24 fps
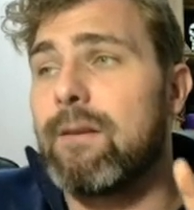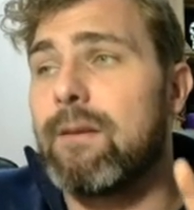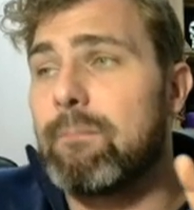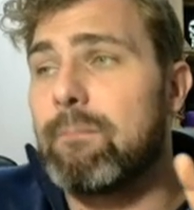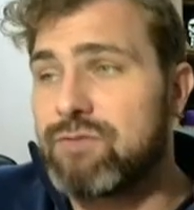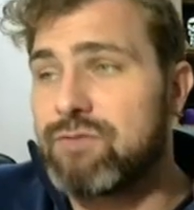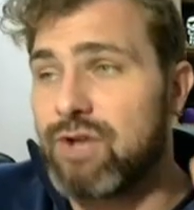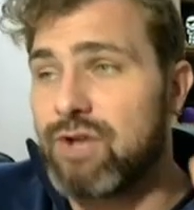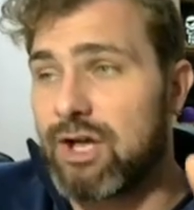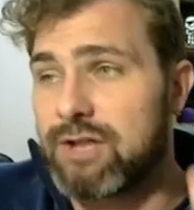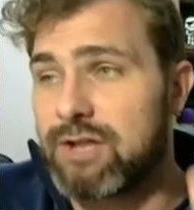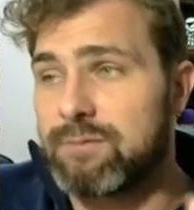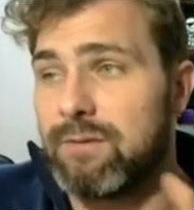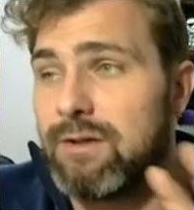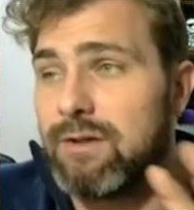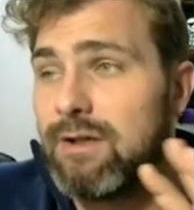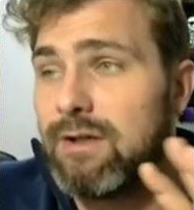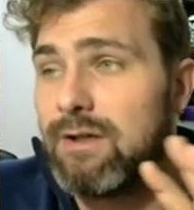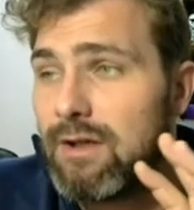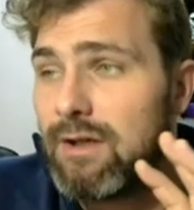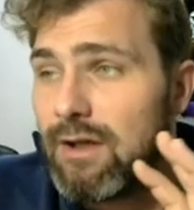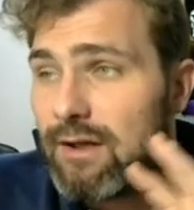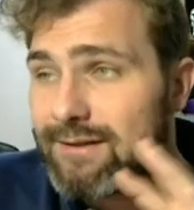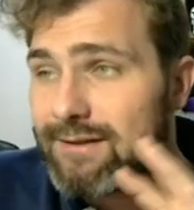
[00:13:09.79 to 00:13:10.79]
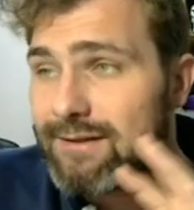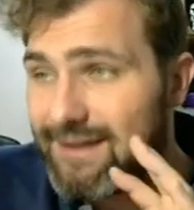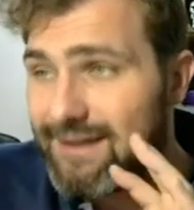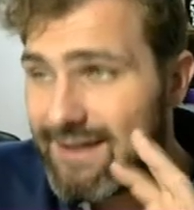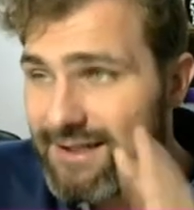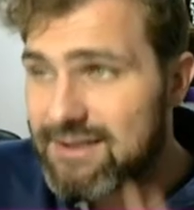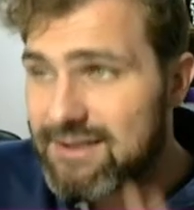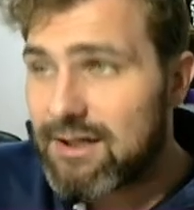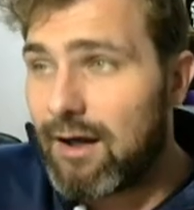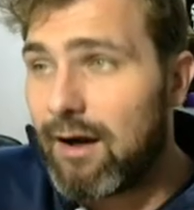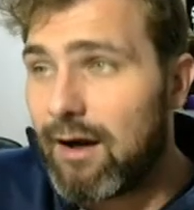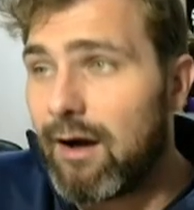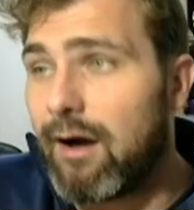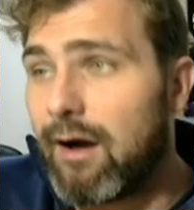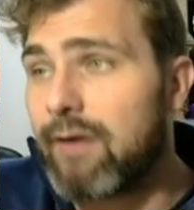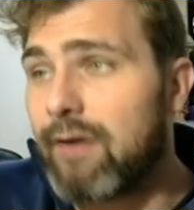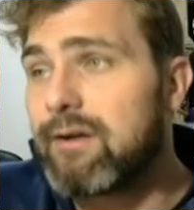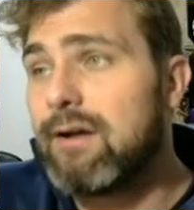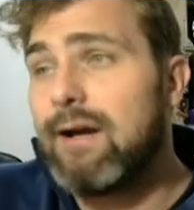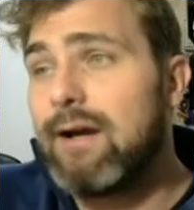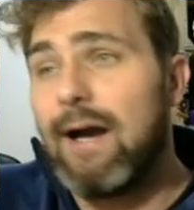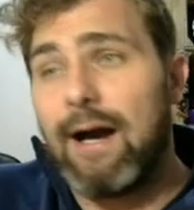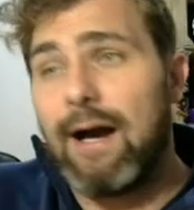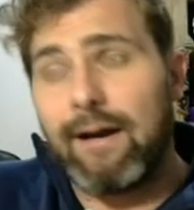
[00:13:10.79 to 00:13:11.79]
adjustment to this card,
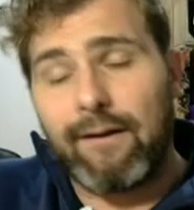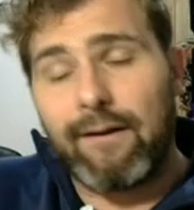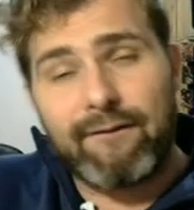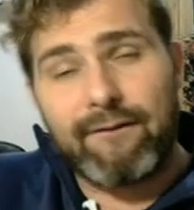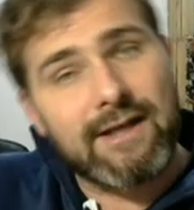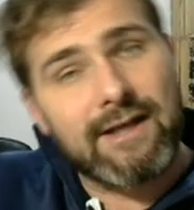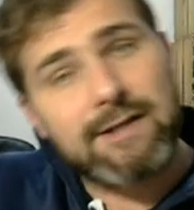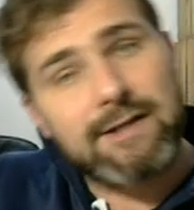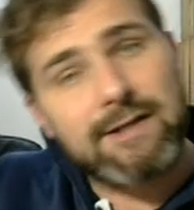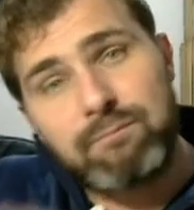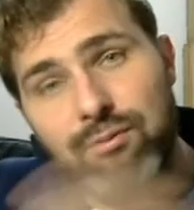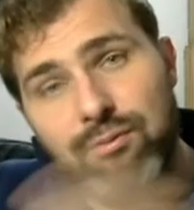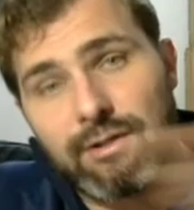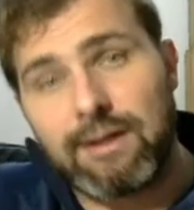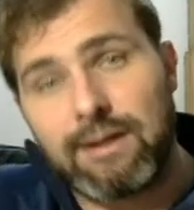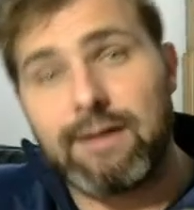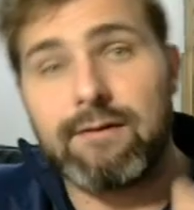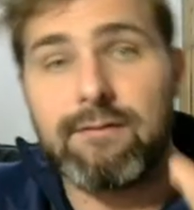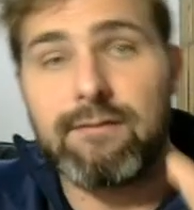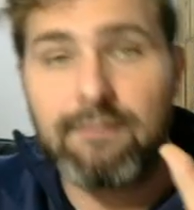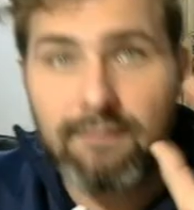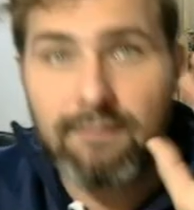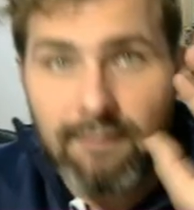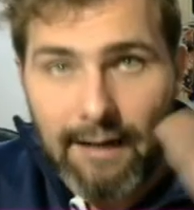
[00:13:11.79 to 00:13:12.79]
and I think it's brilliant.